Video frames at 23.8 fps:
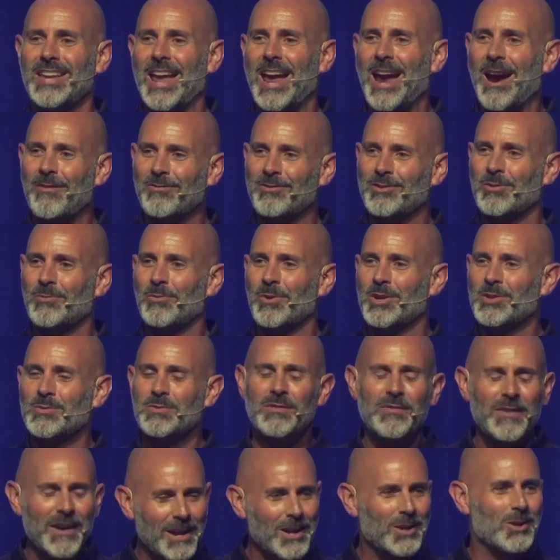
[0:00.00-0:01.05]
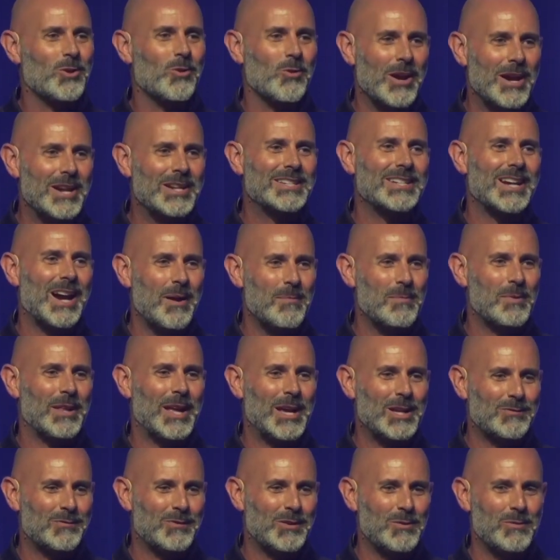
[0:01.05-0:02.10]
afterwards. We've had a great time the
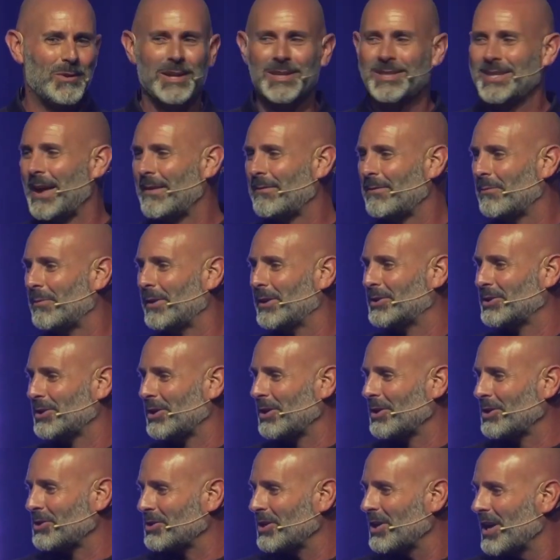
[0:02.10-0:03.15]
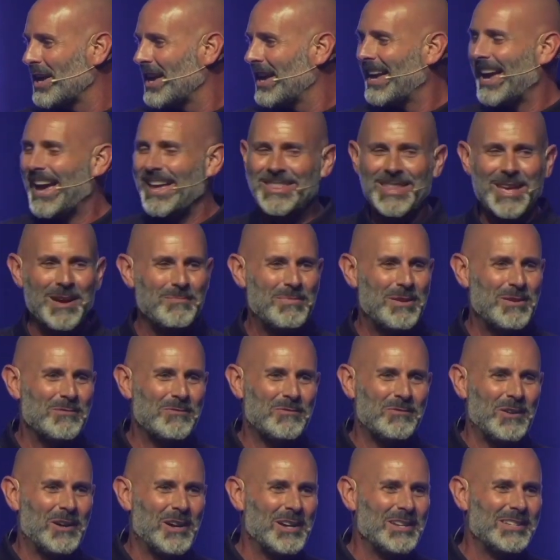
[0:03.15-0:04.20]
last few weeks, haven't we, church? Hasn't that been
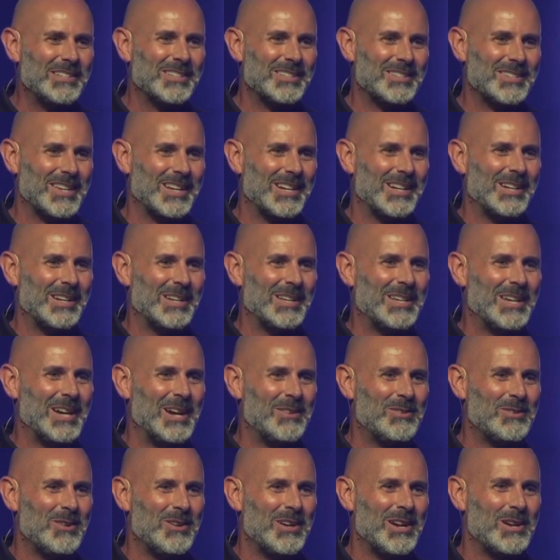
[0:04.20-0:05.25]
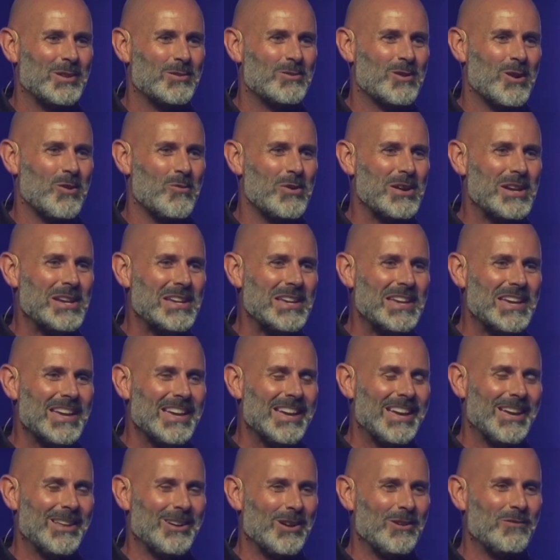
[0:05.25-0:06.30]
fun just getting together and growing
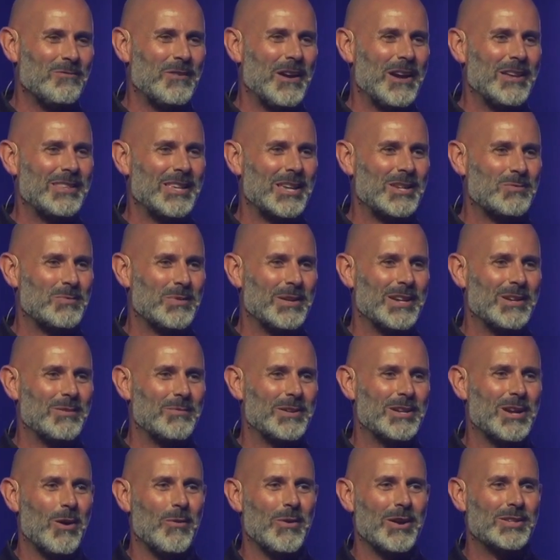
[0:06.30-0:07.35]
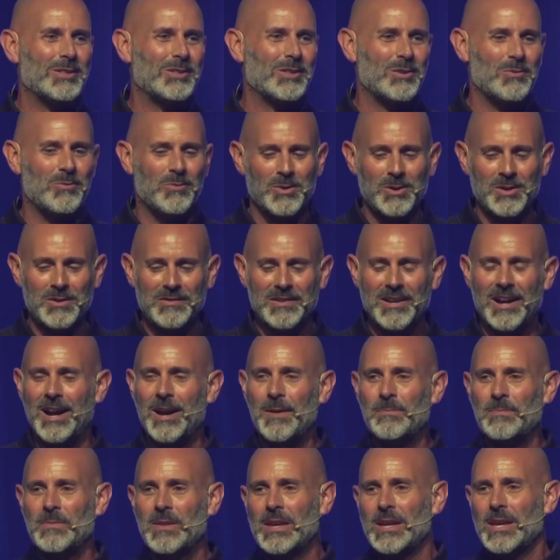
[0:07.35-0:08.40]
in our faith as we, we go into the Word of God?
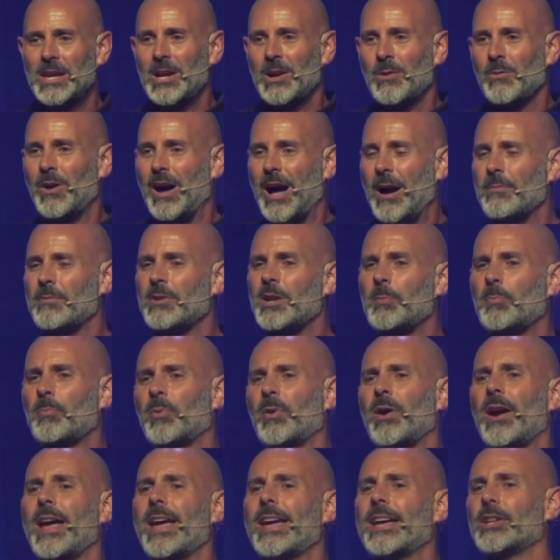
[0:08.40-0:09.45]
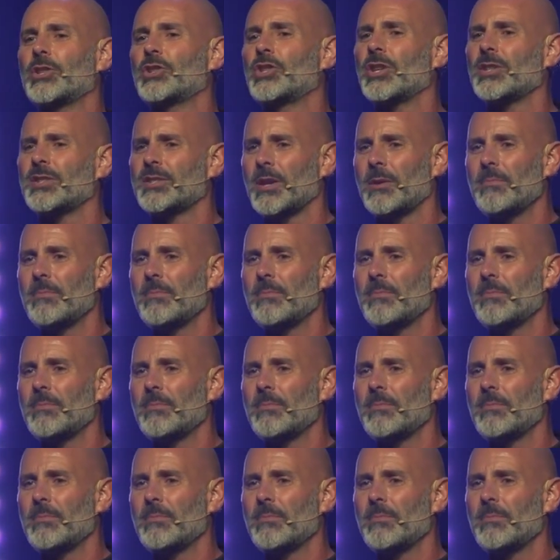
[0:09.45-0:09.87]
Well, I'm going to pray in just a